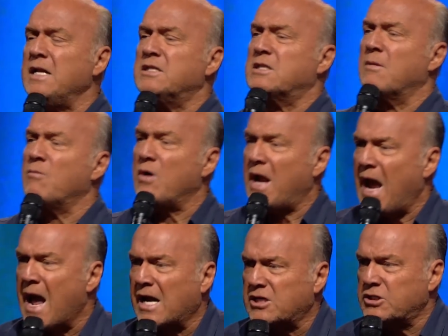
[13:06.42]
some
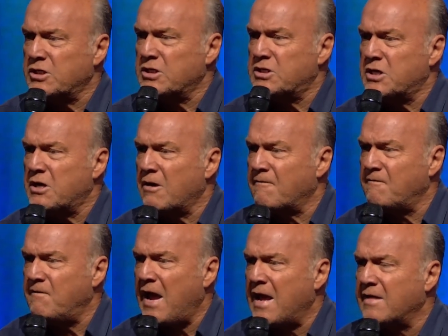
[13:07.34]
reaction to your
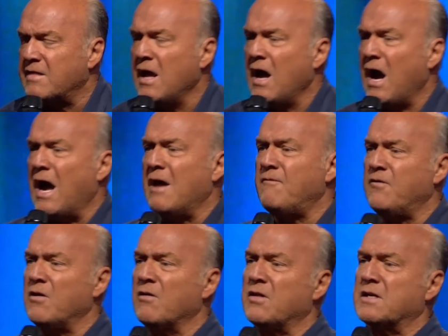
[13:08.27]
faith. I
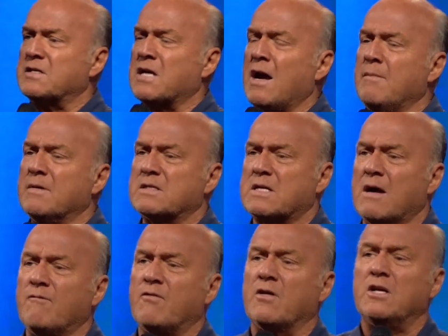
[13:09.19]
feel the time has
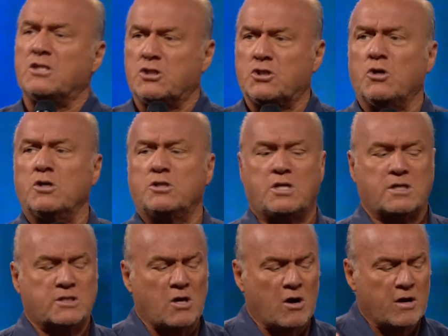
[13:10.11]
come for the church to
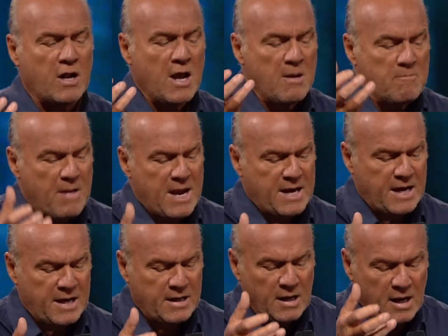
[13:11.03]
start
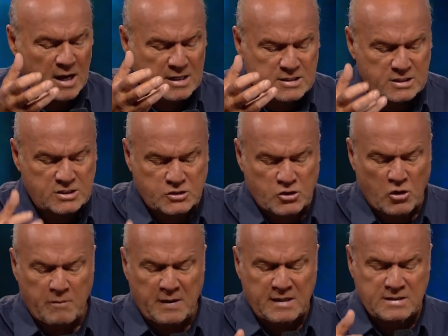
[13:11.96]
making a
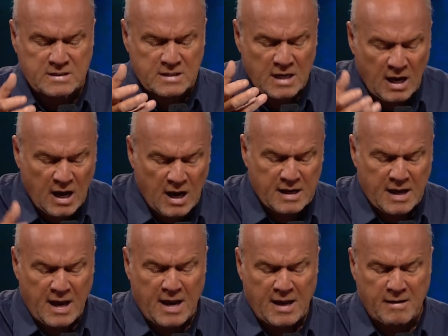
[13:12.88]
disturbance
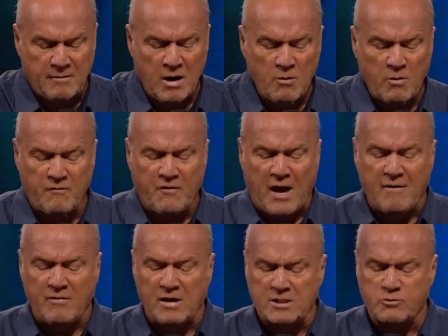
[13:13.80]
again.
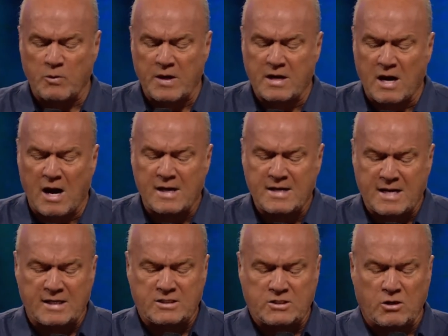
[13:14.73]
Revival is when God
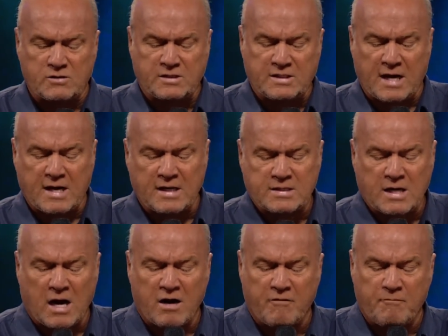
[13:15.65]
gets so sick and
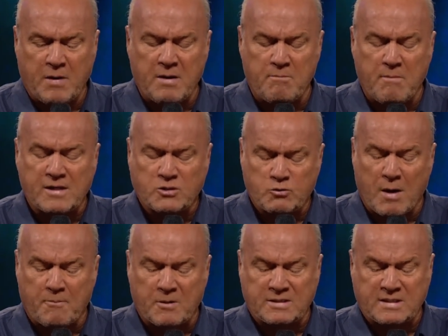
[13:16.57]
tired of being
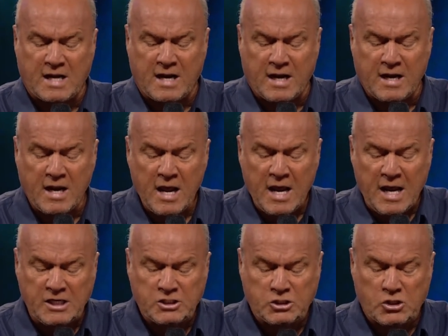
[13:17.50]
misrepresented,
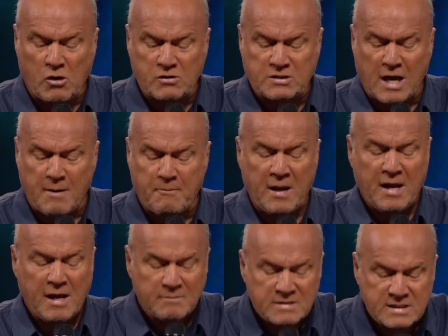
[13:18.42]
he shows up
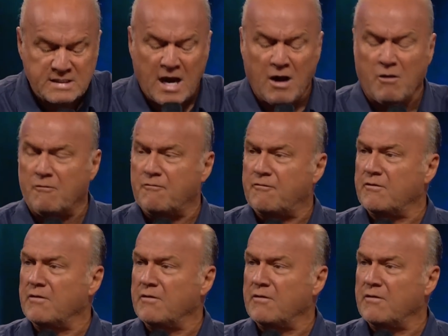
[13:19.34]
himself.